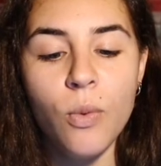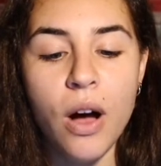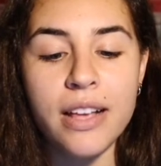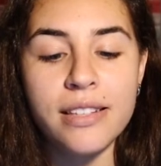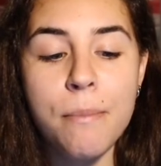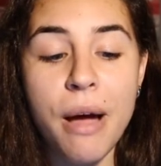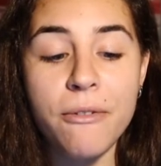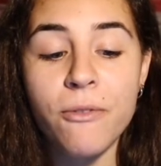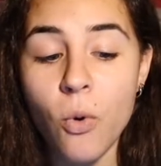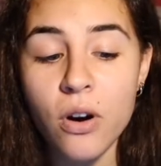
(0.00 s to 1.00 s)
was my
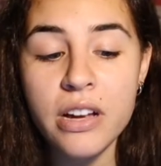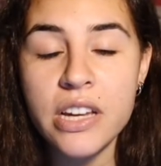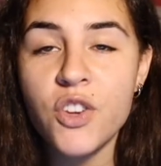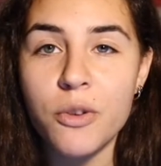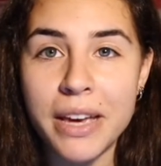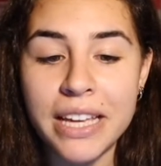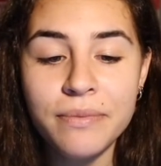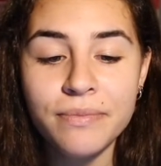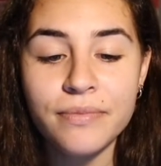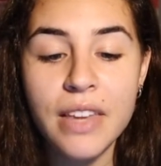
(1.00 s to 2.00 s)
4 in
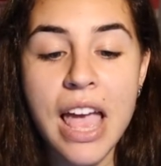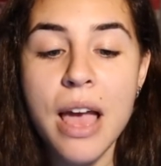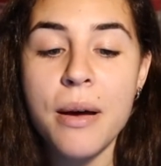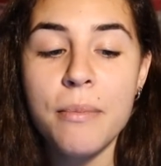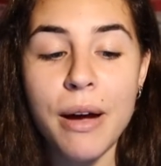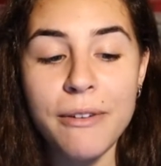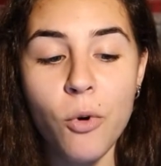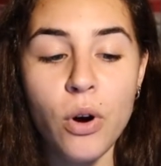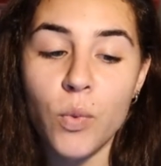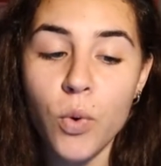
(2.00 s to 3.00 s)
Human, my
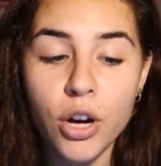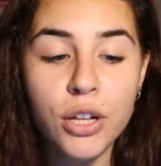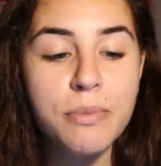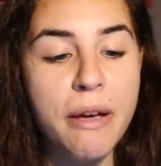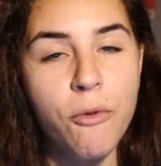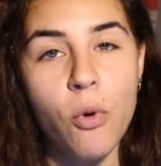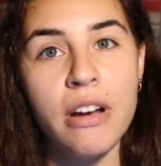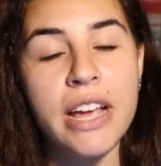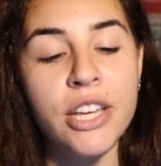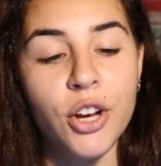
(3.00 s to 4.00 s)
4 in World, my 4
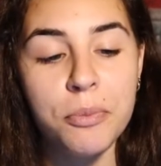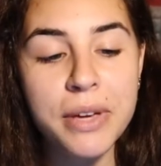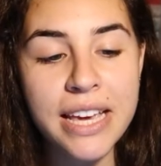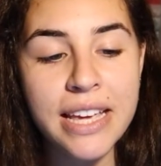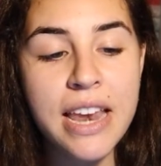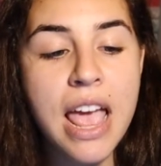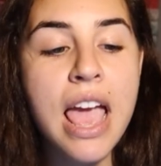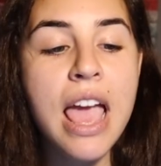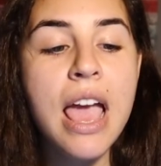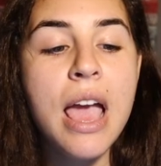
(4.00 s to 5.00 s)
in European,
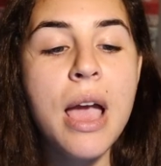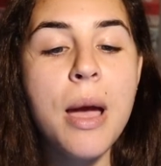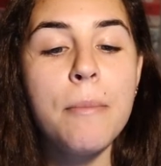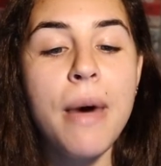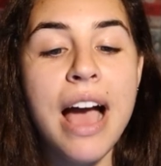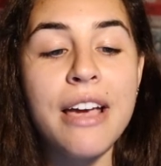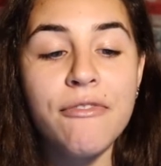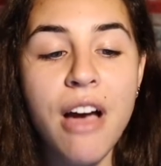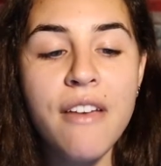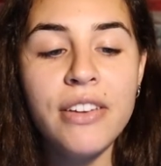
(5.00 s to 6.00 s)
my
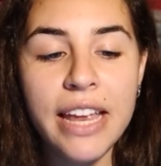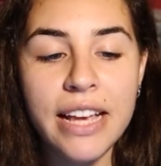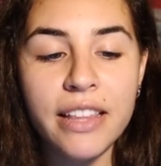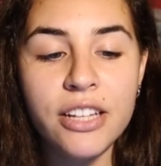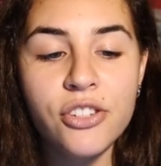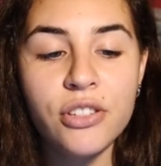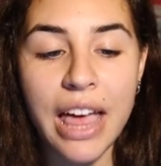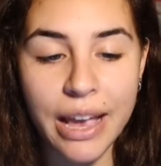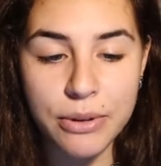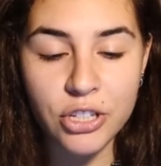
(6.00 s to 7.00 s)
5 in English,
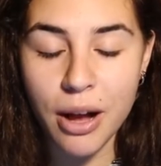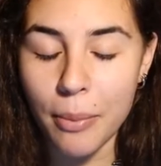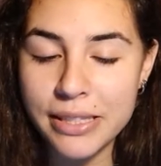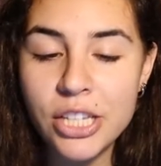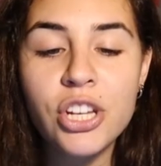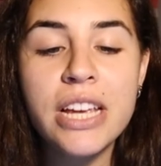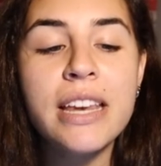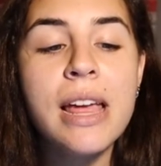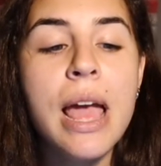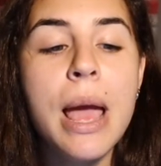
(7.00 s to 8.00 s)
Language and
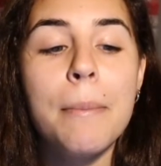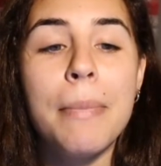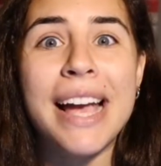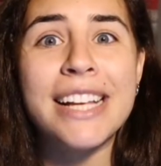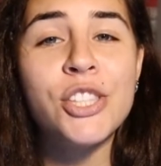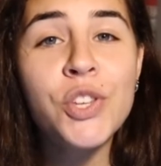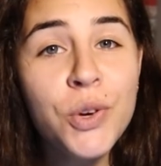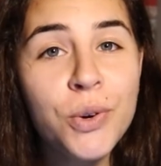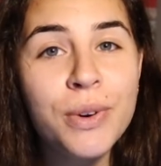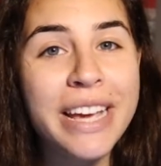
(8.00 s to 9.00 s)
Composition, my
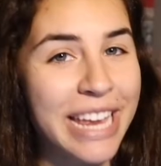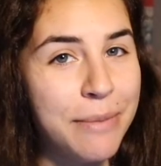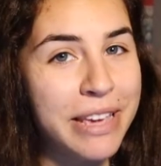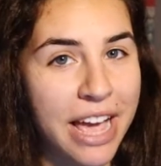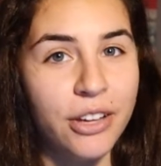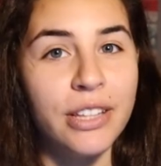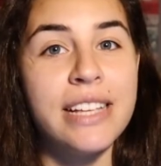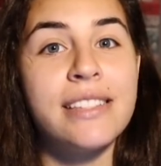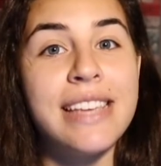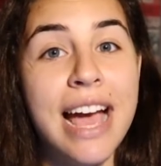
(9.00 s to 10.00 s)
2 in AP
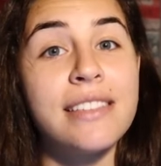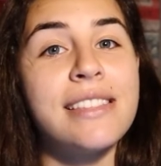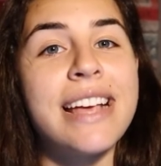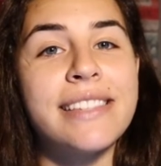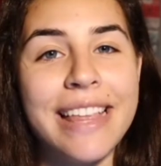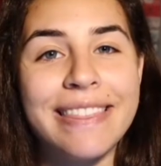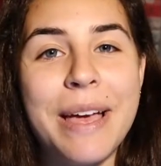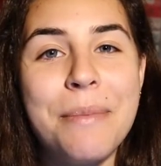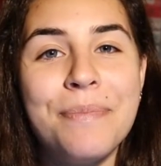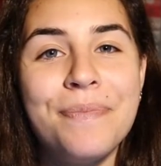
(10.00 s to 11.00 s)
Calculus, yes, I sent
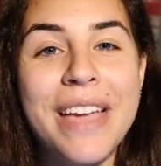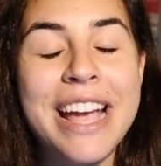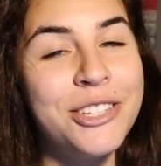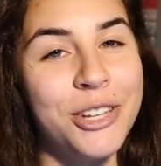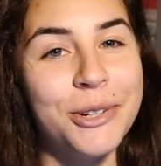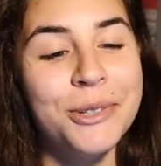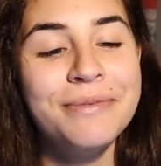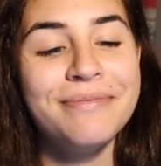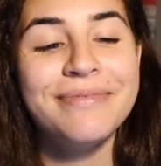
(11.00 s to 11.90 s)
them a 2,